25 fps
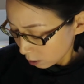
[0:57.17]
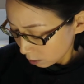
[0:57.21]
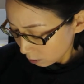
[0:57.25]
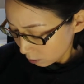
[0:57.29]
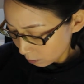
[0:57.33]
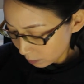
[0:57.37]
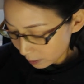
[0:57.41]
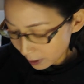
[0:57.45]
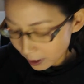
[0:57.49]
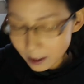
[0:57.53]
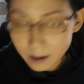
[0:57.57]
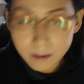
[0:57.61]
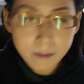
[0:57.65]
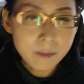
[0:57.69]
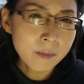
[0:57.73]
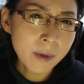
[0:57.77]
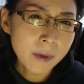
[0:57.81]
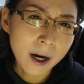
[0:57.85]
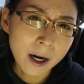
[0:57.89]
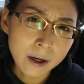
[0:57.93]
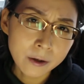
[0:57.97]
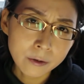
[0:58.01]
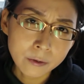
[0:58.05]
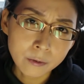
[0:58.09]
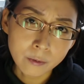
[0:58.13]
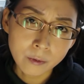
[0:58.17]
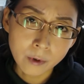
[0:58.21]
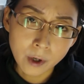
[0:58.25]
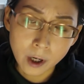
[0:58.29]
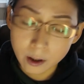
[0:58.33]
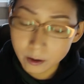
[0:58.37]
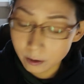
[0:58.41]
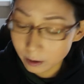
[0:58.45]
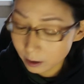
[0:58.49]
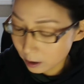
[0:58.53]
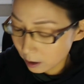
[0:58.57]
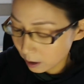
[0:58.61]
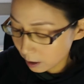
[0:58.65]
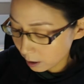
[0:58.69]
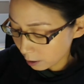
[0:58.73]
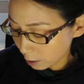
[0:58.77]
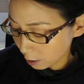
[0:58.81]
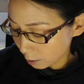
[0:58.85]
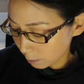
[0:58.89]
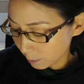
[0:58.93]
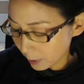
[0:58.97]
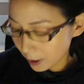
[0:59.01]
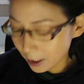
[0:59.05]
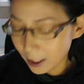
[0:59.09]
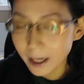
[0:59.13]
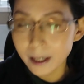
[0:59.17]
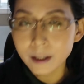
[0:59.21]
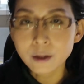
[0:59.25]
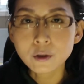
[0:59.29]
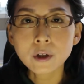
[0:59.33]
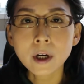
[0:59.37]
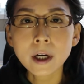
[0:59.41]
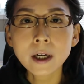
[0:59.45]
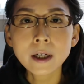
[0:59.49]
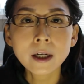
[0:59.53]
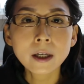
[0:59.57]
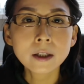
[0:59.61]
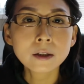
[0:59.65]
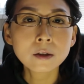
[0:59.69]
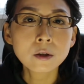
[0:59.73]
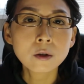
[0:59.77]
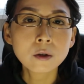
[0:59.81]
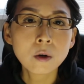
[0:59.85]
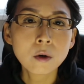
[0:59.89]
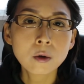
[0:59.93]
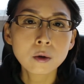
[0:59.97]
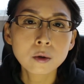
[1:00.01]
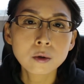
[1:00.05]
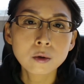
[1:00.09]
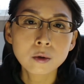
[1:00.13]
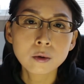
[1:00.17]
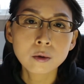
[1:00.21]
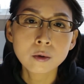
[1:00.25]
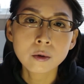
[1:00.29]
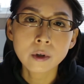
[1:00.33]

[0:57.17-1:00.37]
you can buy throughout the year, but I try not to go too